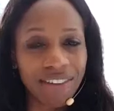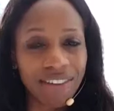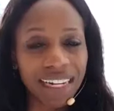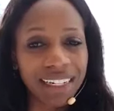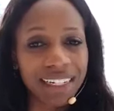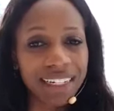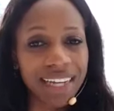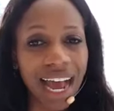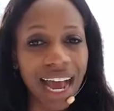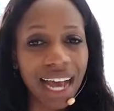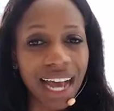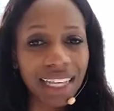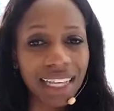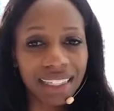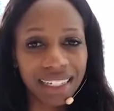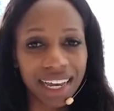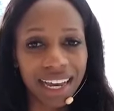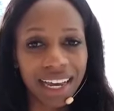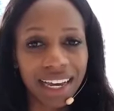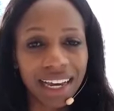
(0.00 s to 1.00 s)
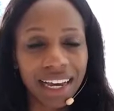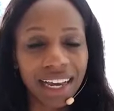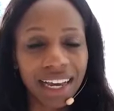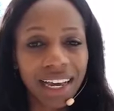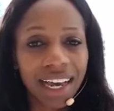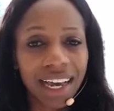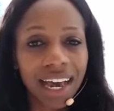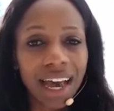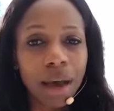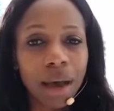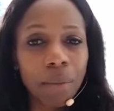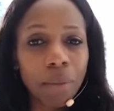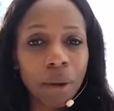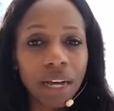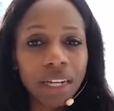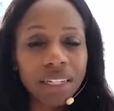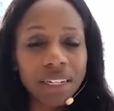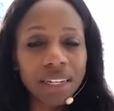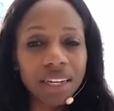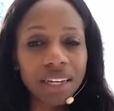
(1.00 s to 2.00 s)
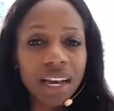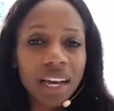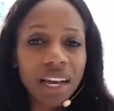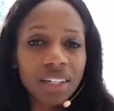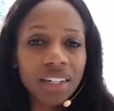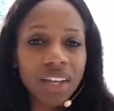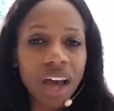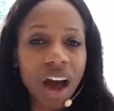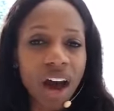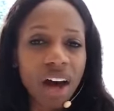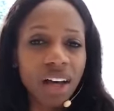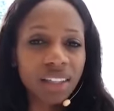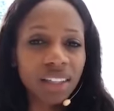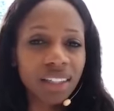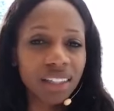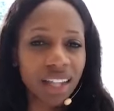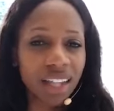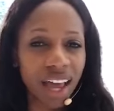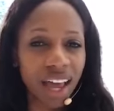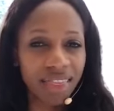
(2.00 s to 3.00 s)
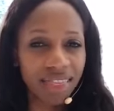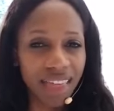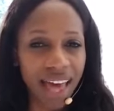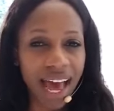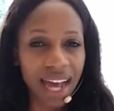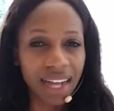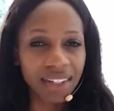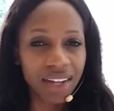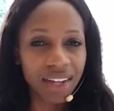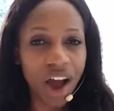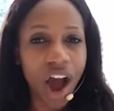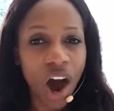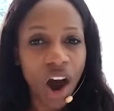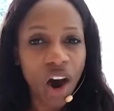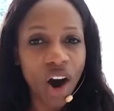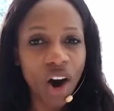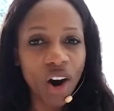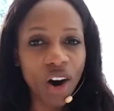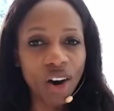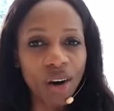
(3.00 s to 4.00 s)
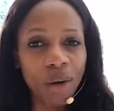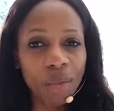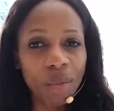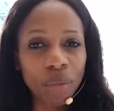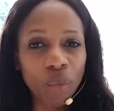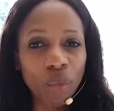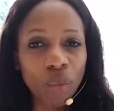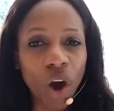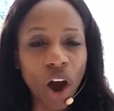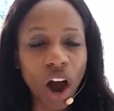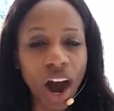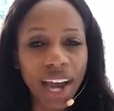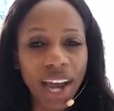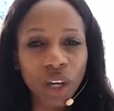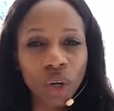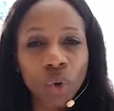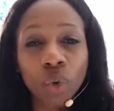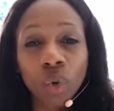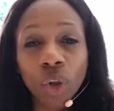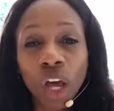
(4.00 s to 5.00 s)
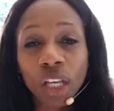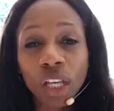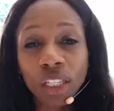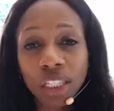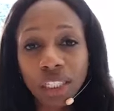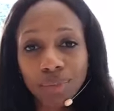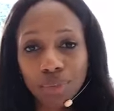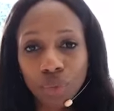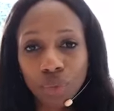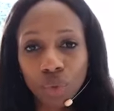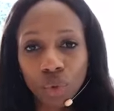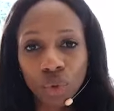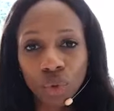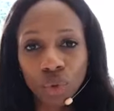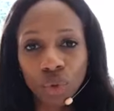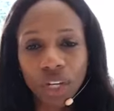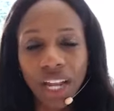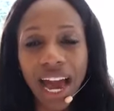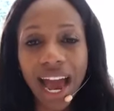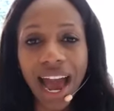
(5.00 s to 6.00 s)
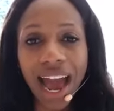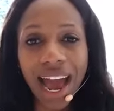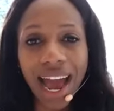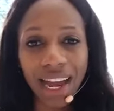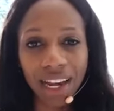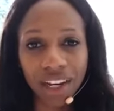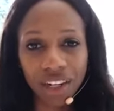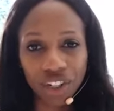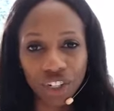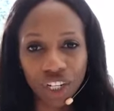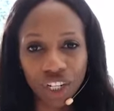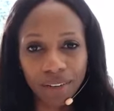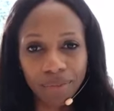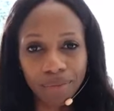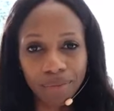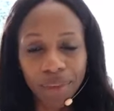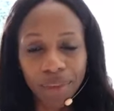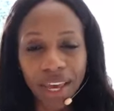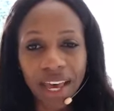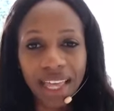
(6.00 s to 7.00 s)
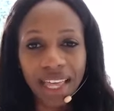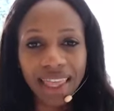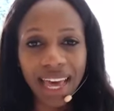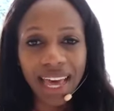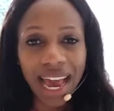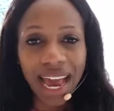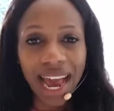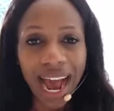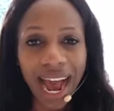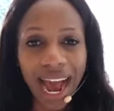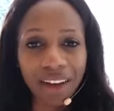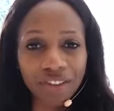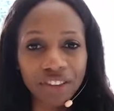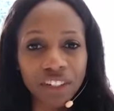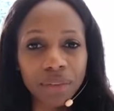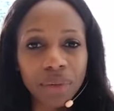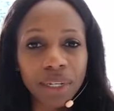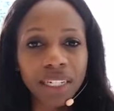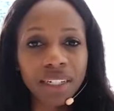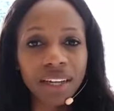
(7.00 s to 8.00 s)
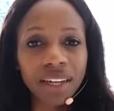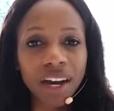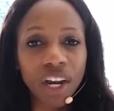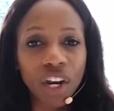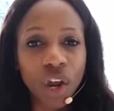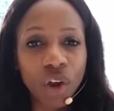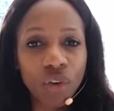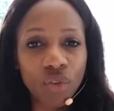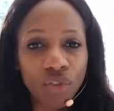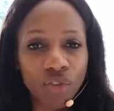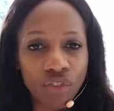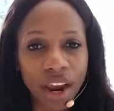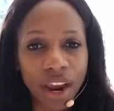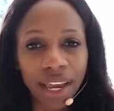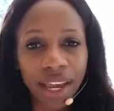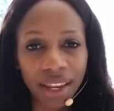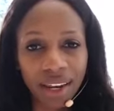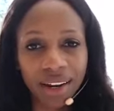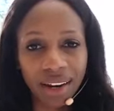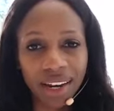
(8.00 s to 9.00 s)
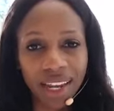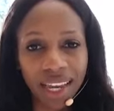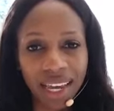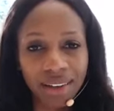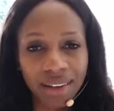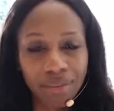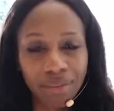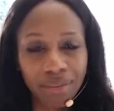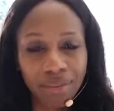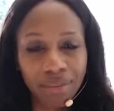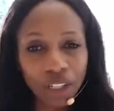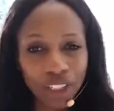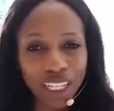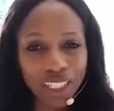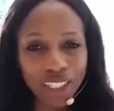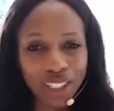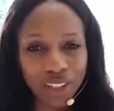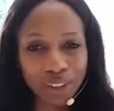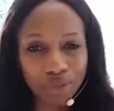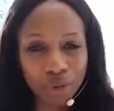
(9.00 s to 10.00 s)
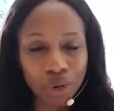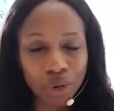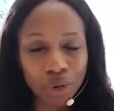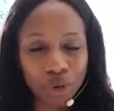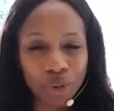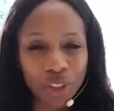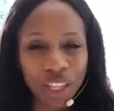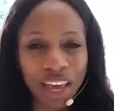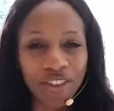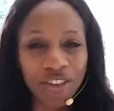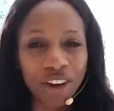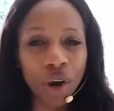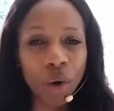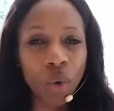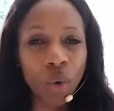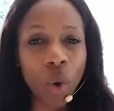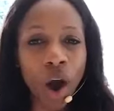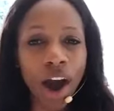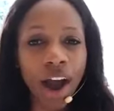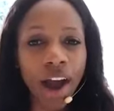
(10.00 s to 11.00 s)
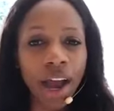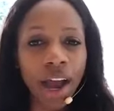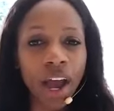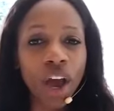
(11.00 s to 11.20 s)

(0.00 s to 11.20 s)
fantastic. But tasks like that are what I call small action. They have to be done regularly because they're so small. They require